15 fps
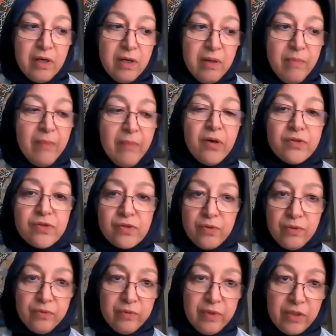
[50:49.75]
I'm
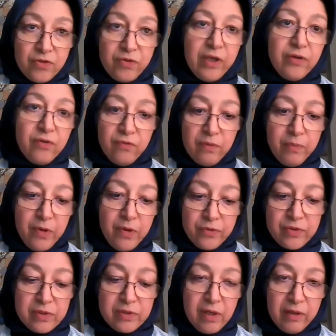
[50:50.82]
also a trainer for
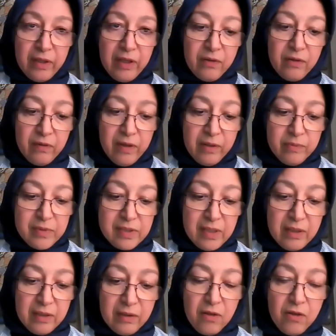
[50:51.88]
POST on hate crimes
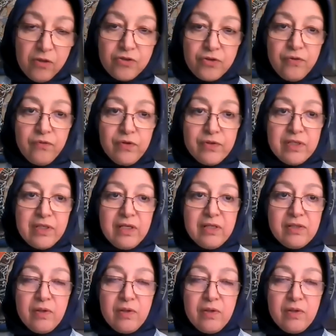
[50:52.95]
and culture diversity.